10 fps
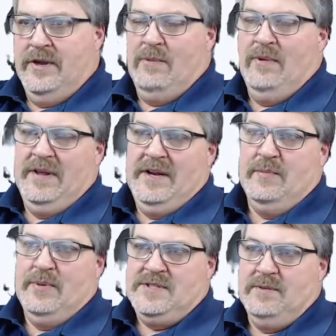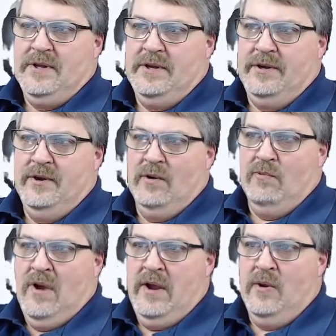I really need to put something in here
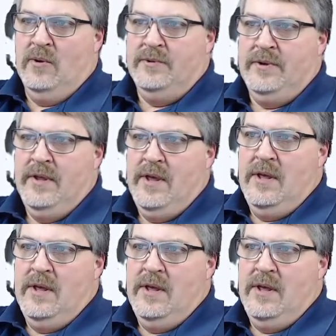around